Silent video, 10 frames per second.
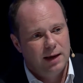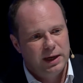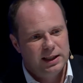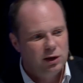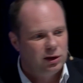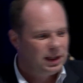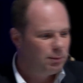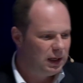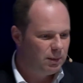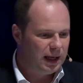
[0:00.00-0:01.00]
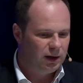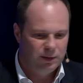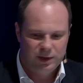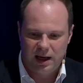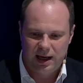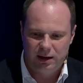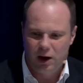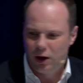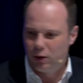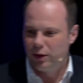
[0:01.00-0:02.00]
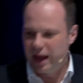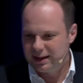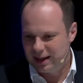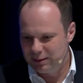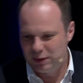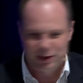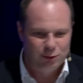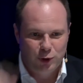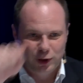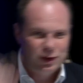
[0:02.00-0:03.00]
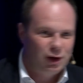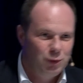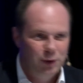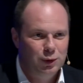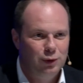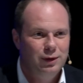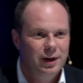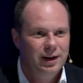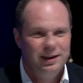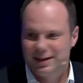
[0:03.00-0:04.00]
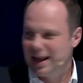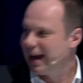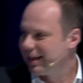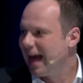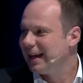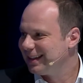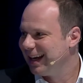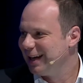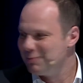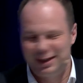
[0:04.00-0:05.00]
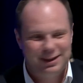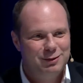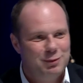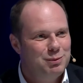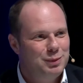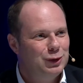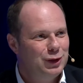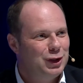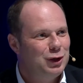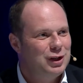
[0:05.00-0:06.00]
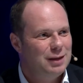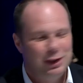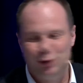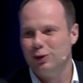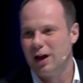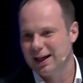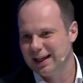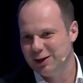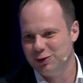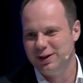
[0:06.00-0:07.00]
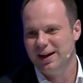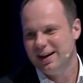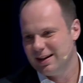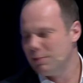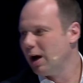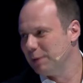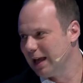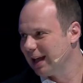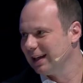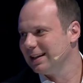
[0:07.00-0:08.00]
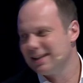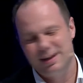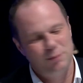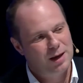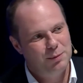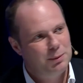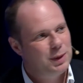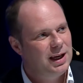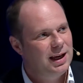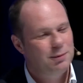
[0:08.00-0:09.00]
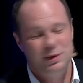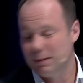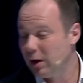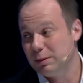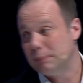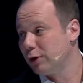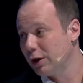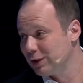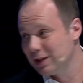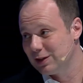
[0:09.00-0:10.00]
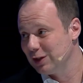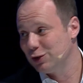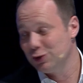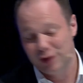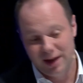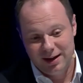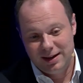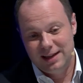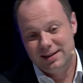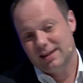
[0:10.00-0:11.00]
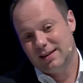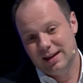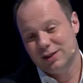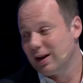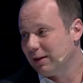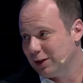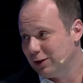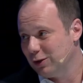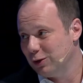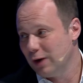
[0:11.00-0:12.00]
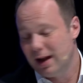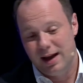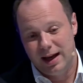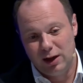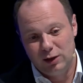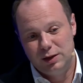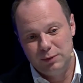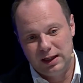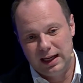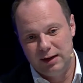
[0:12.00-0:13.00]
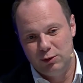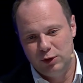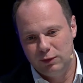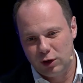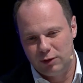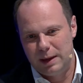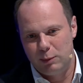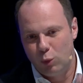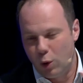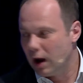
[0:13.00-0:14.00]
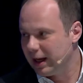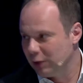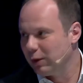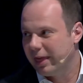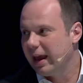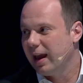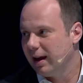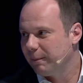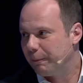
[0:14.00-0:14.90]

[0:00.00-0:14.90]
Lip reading: It's not simply a matter of saying, well, that team doesn't work, so we will sack that team and build a new team. In all likelihood, there might be analysts, there might be PMs, there might be process issues. These are the things you have to do. And ultimately, you've got to remember why you are there.